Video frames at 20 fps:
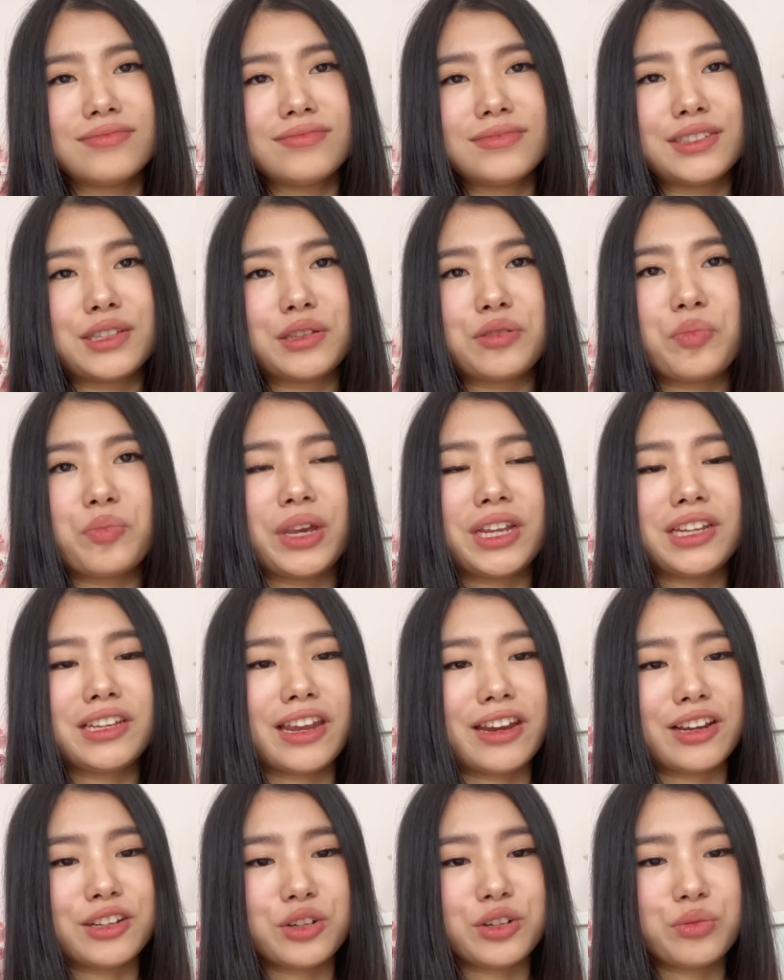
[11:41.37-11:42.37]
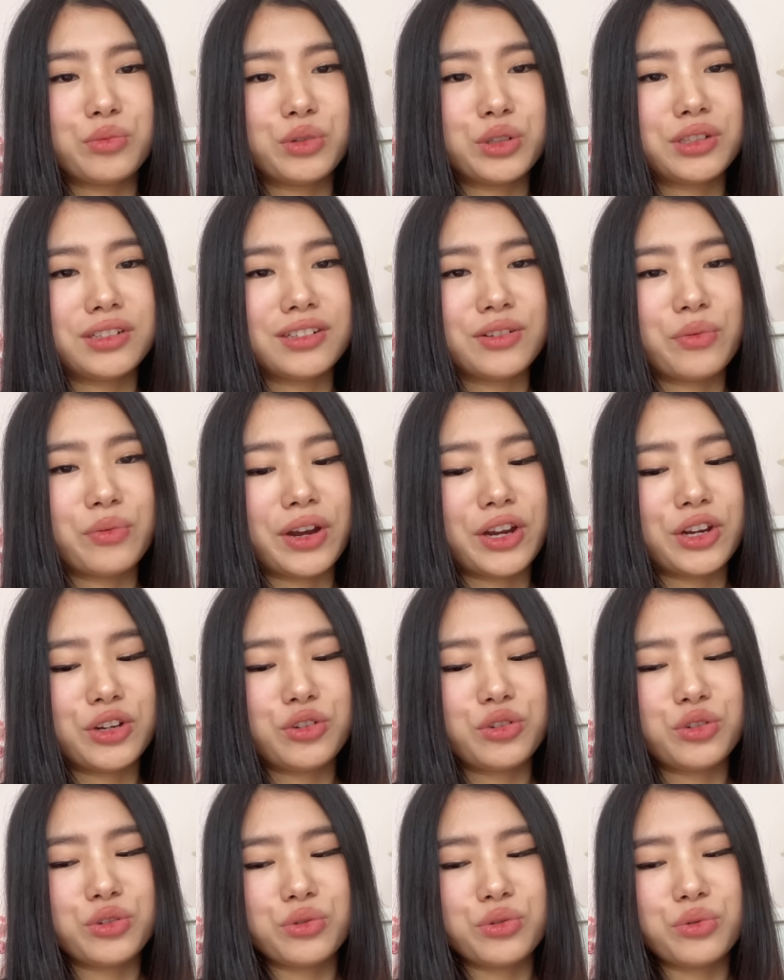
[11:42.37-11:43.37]
this main character would wear
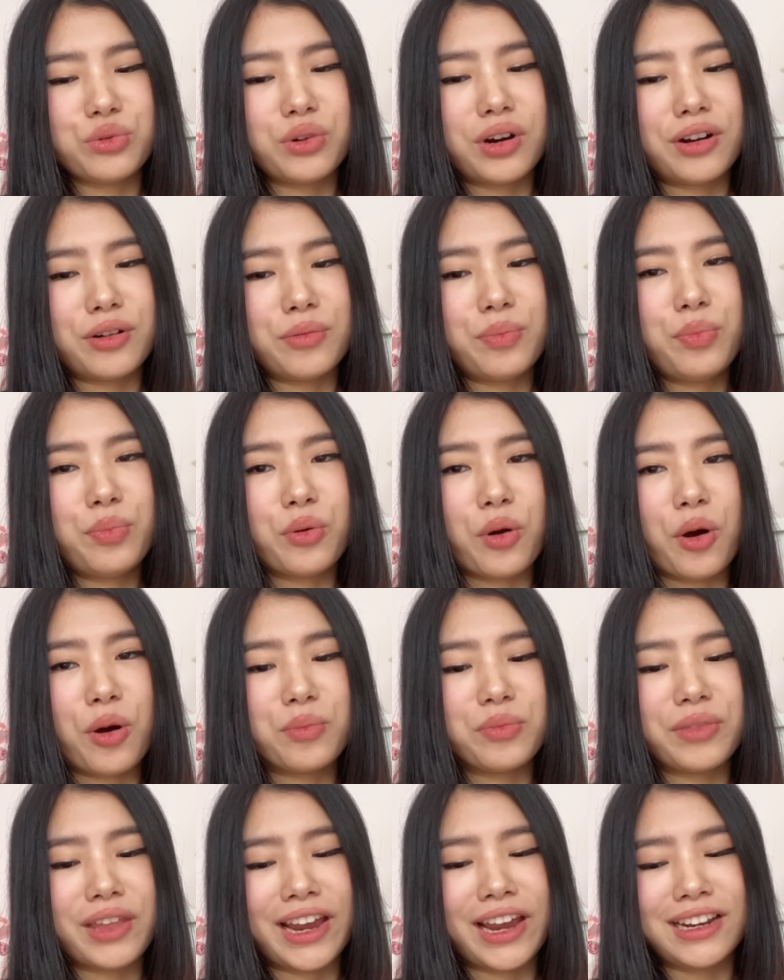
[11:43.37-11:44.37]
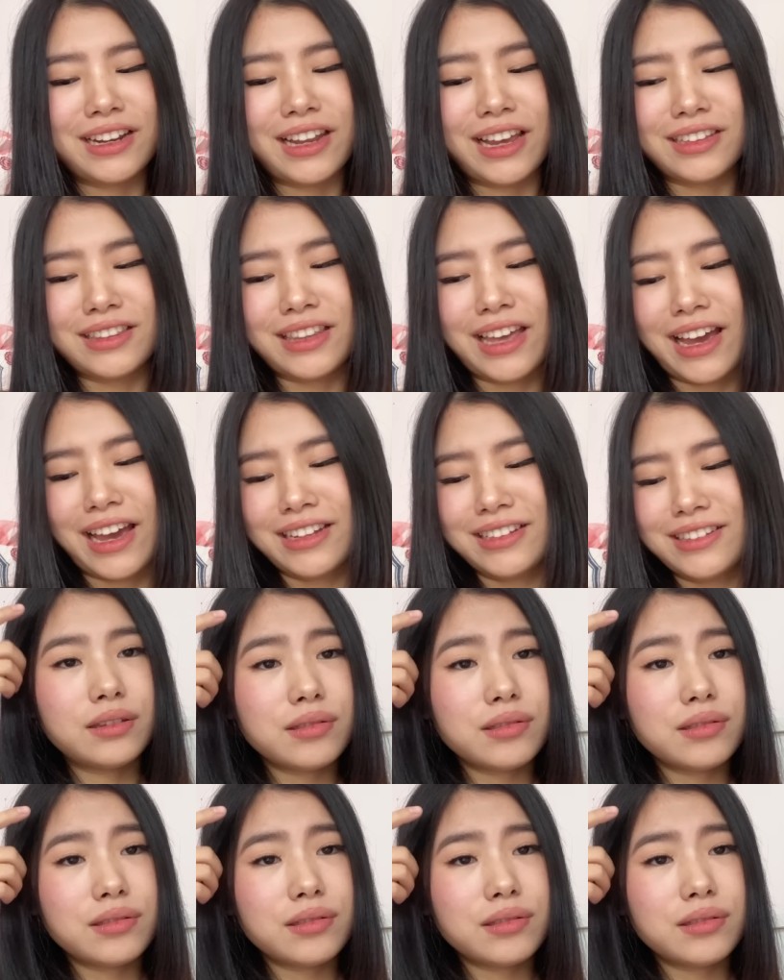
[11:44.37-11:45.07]
to her prom night like that.